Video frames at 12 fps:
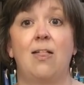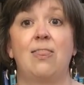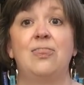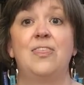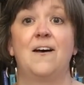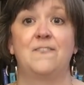
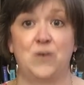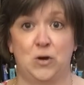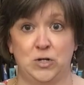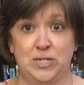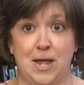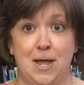the
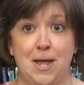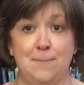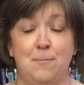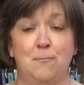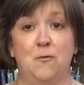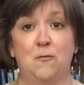first time
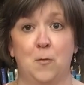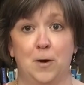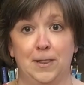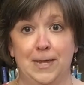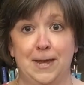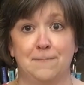before
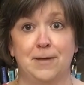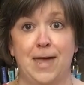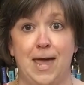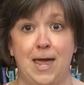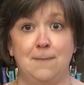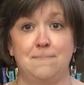Liam
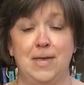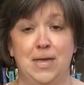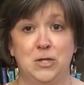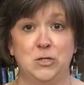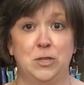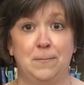came
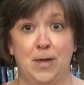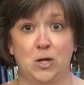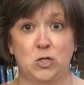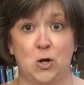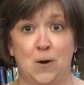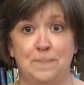into the
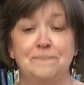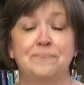picture.